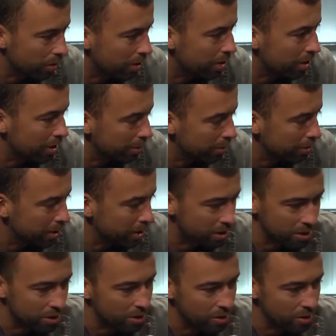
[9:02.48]
data
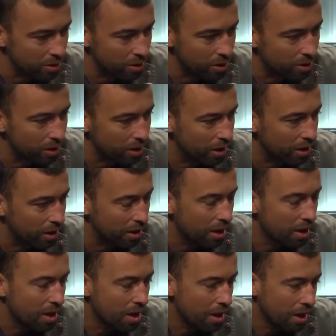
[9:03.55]
protection, and so on,
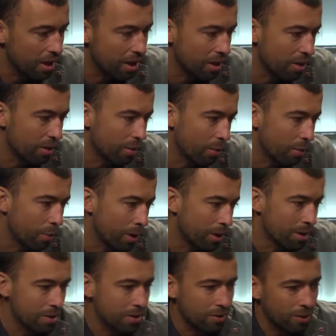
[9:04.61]
and
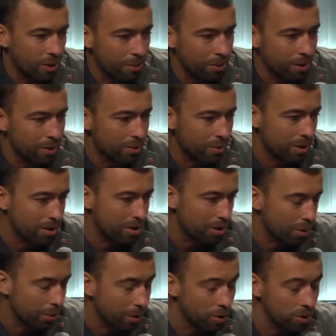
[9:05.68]
what is complex, what's
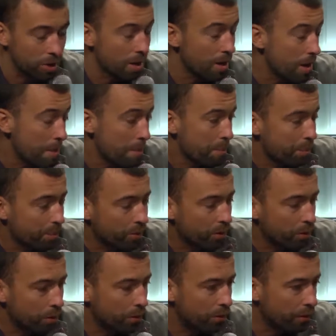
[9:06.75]
not, because
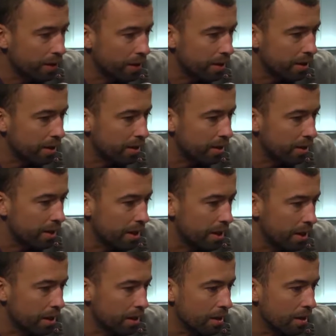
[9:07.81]
we feel that
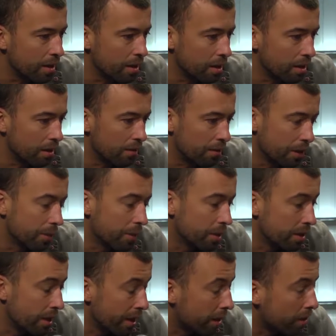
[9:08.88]
they frequently
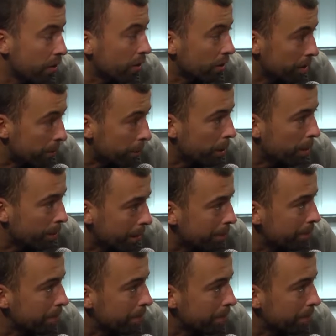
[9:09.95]
they ignore the problem